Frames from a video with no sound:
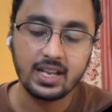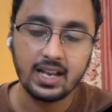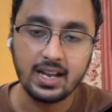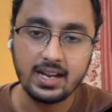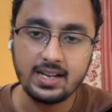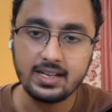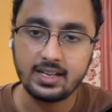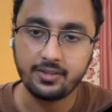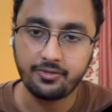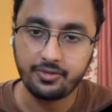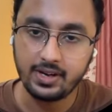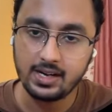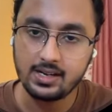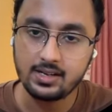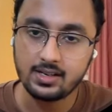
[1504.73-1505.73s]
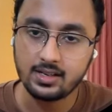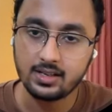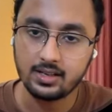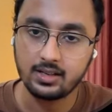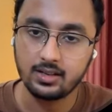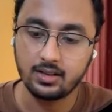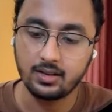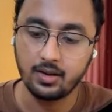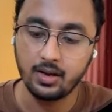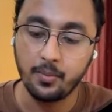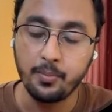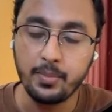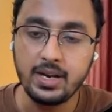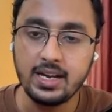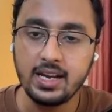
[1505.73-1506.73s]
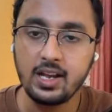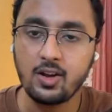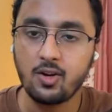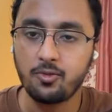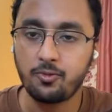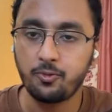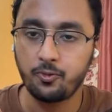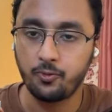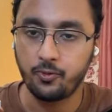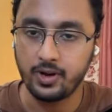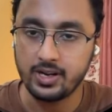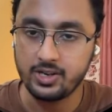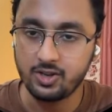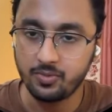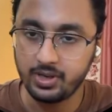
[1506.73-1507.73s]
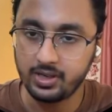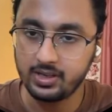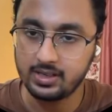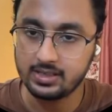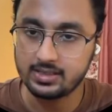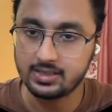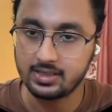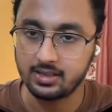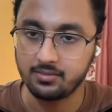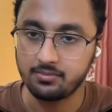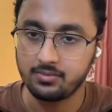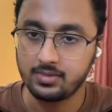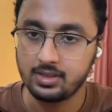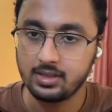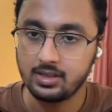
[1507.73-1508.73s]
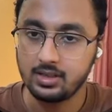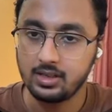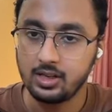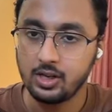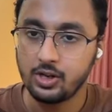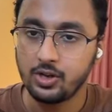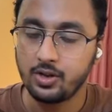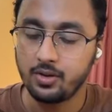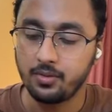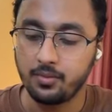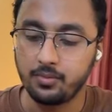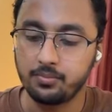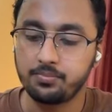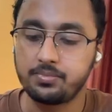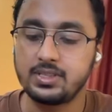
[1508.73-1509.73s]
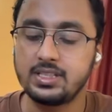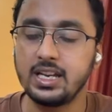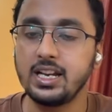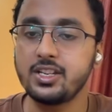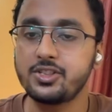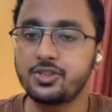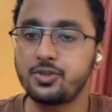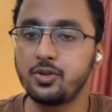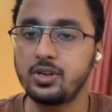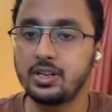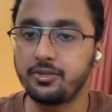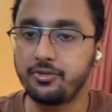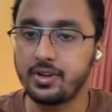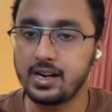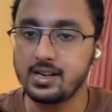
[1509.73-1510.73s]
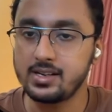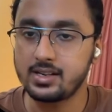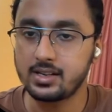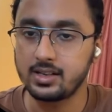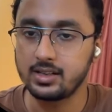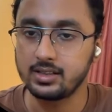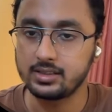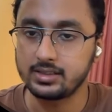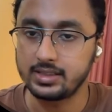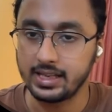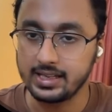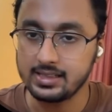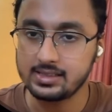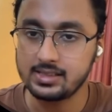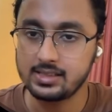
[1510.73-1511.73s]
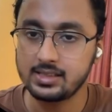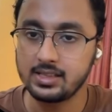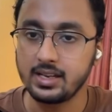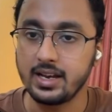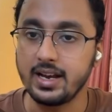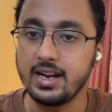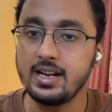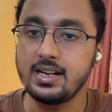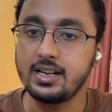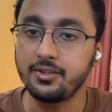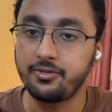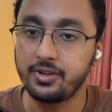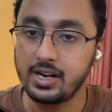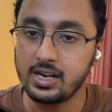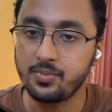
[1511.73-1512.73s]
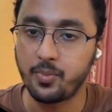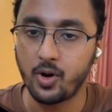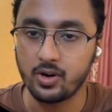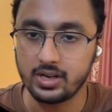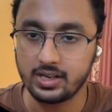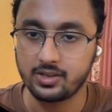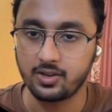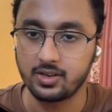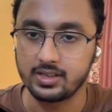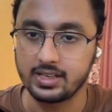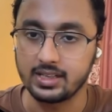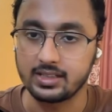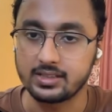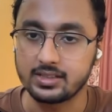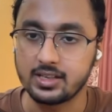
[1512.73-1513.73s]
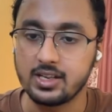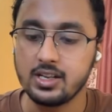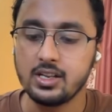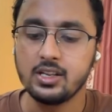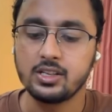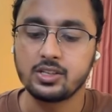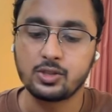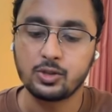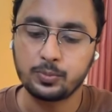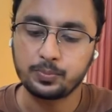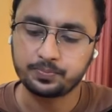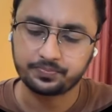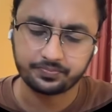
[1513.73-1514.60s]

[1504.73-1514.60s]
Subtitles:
in different meaning of one ubiquitous term change to different things in different bonded context. So